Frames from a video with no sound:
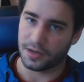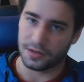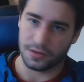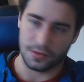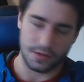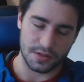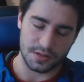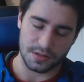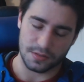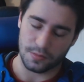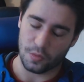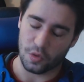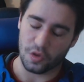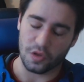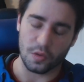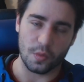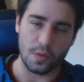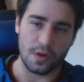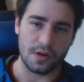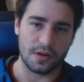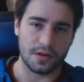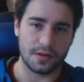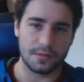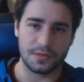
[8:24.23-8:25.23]
You guys are more than
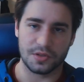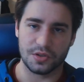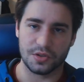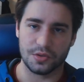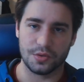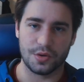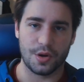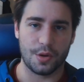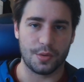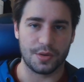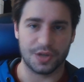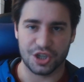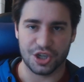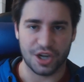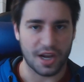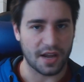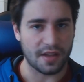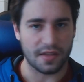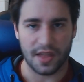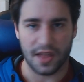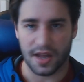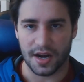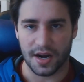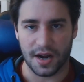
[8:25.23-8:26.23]
welcome to go and check
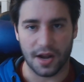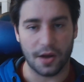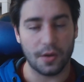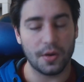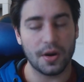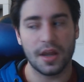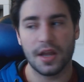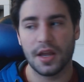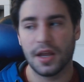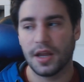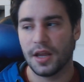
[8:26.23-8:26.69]
that out.